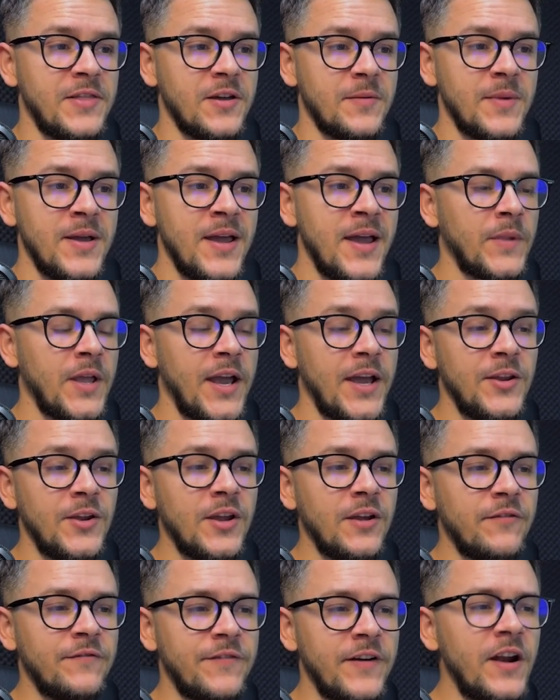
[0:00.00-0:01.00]
them. And you
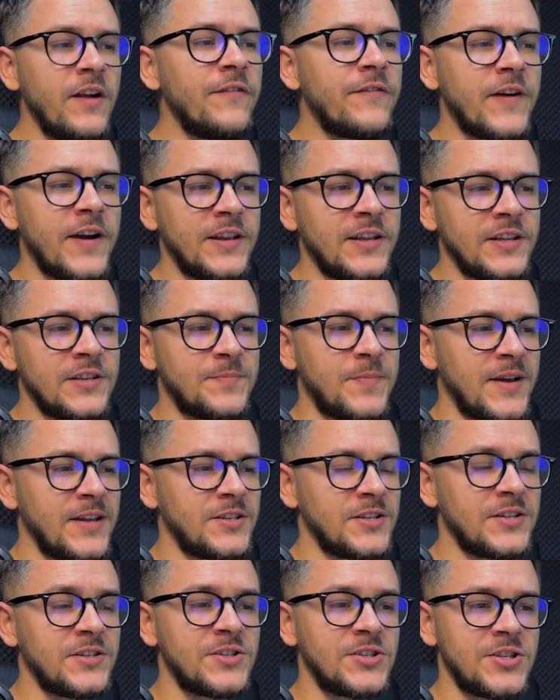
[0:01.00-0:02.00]
can verify this by
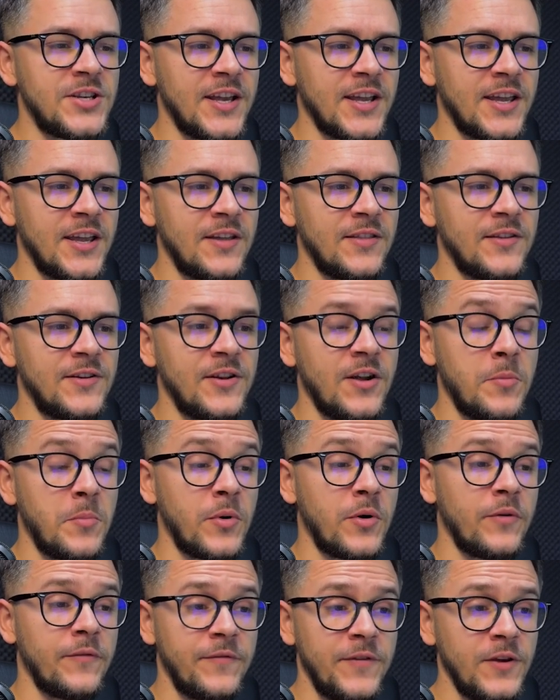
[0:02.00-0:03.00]
just checking the
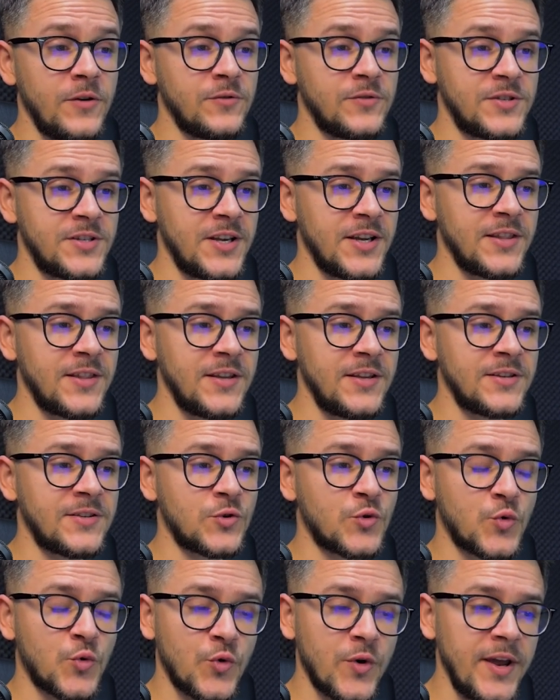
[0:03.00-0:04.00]
number of views. Check these
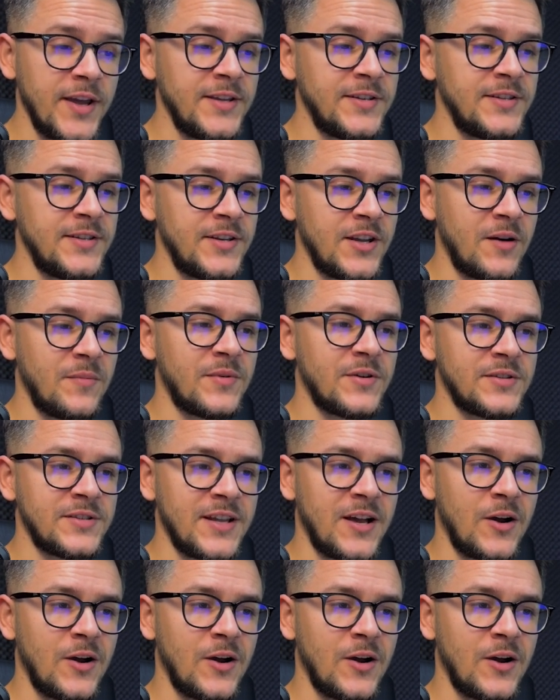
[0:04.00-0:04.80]
crazy numbers